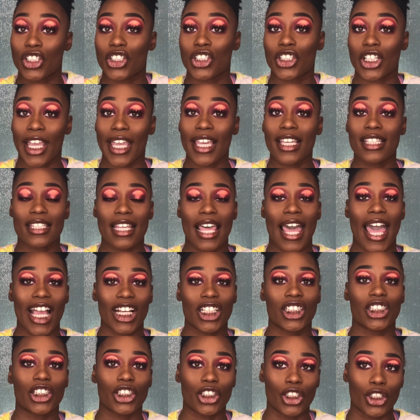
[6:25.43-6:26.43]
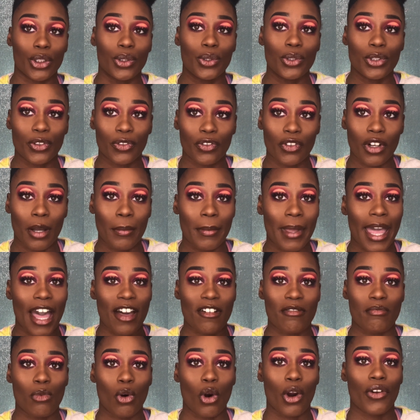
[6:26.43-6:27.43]
shades to actually choose from and
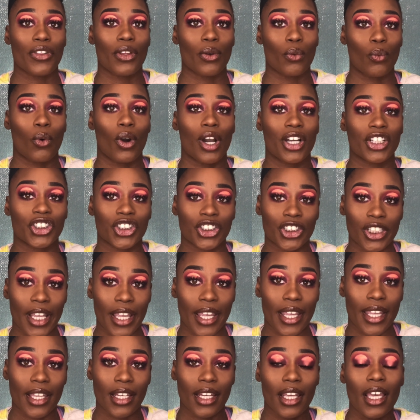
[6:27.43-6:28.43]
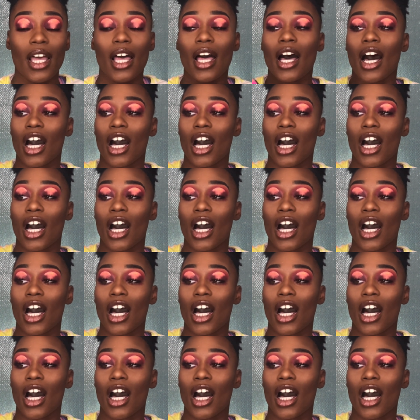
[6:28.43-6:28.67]
have more than one shade